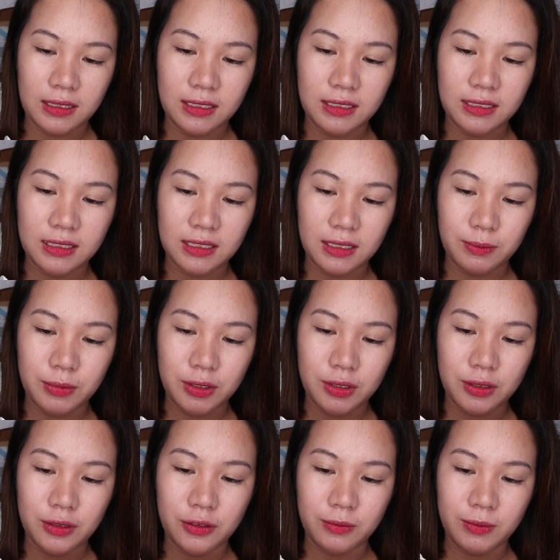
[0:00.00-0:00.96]

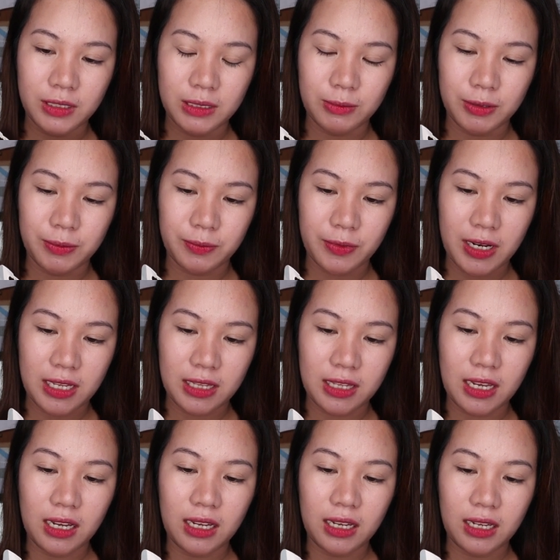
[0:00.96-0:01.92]
description ng mismong
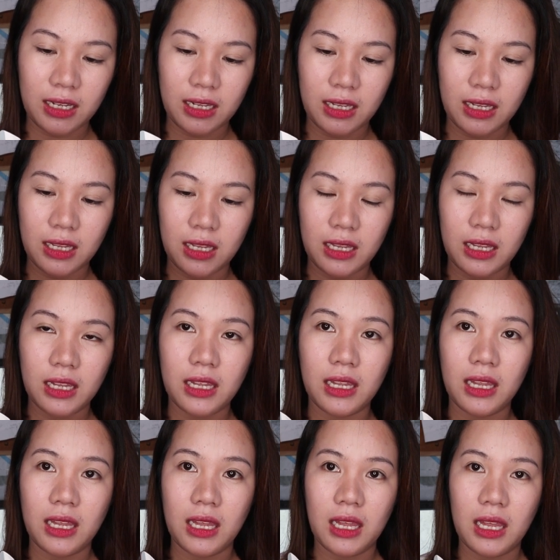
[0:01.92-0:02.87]
product.
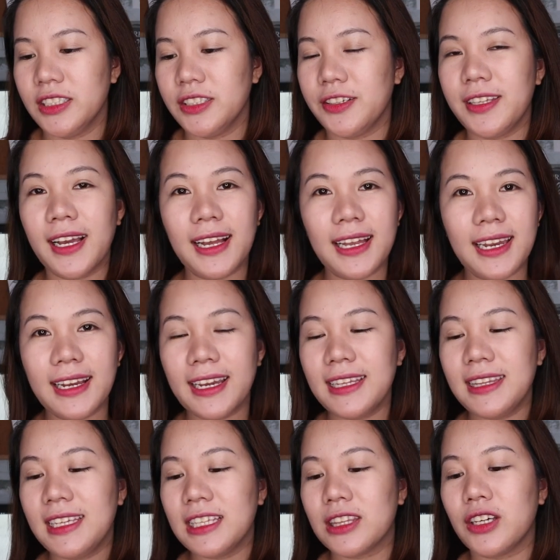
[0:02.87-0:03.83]
So,
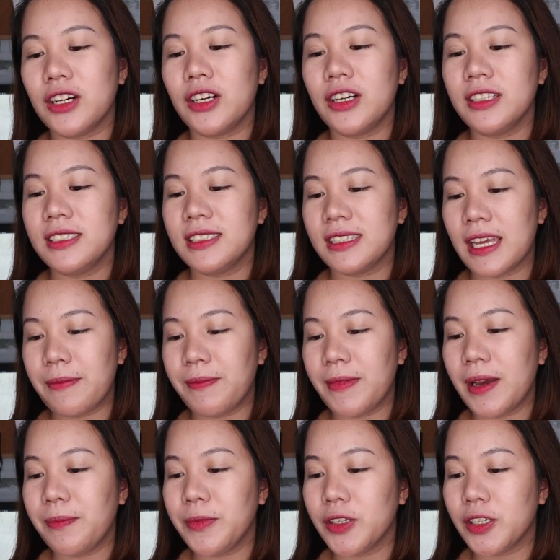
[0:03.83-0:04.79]
nakalagay dito, step
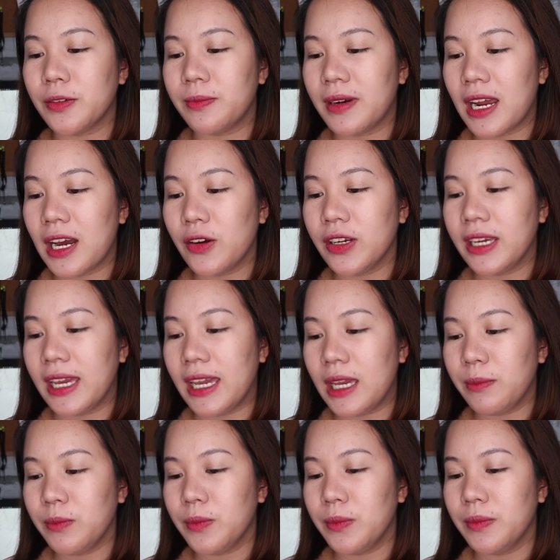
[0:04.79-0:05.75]
up your brow
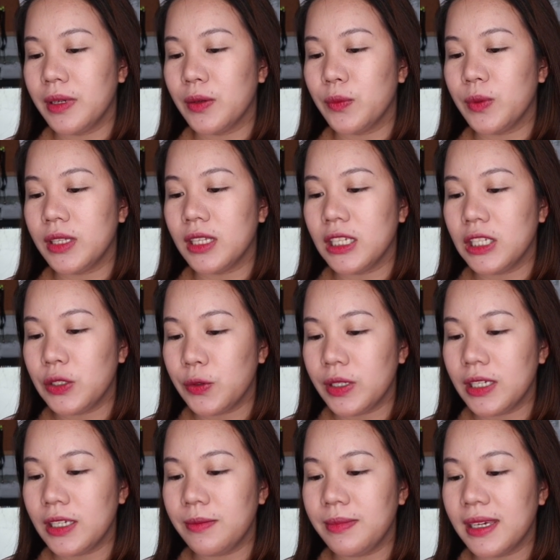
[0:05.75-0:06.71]
game with the new
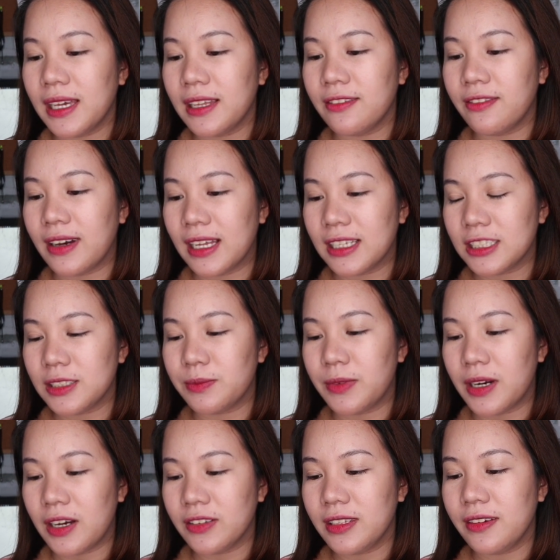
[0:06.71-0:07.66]
Eevee Advanced
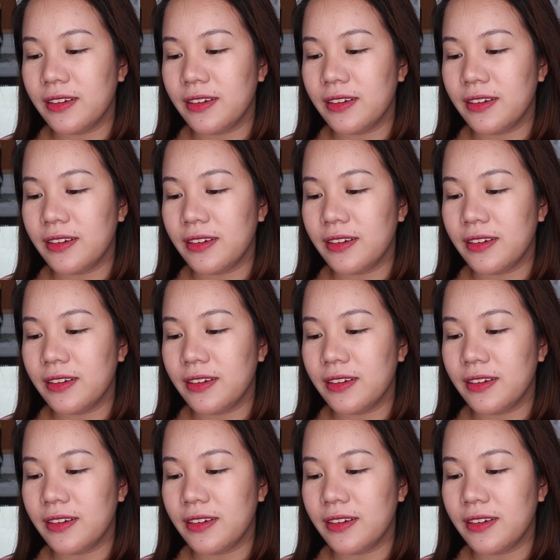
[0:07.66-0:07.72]
Brow